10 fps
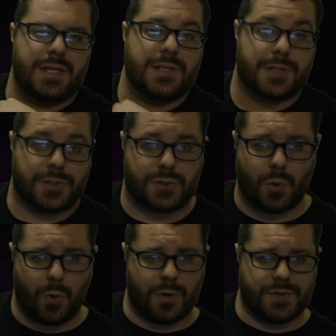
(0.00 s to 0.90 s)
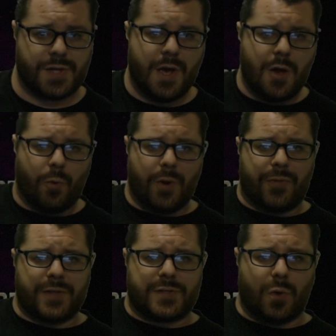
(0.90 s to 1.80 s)
these to stores
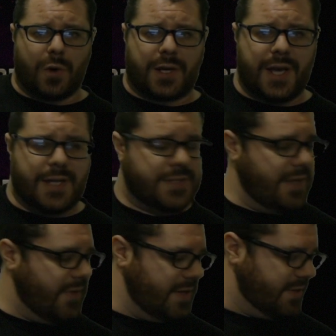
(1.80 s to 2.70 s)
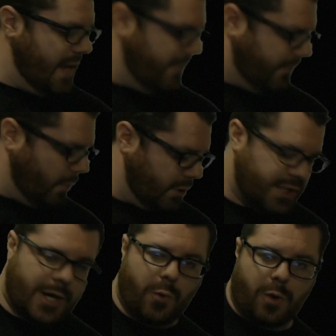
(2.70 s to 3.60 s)
with the store kits that they sent for
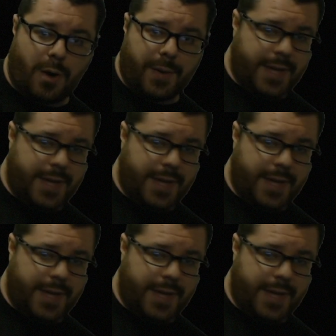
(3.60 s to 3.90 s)
Shadow War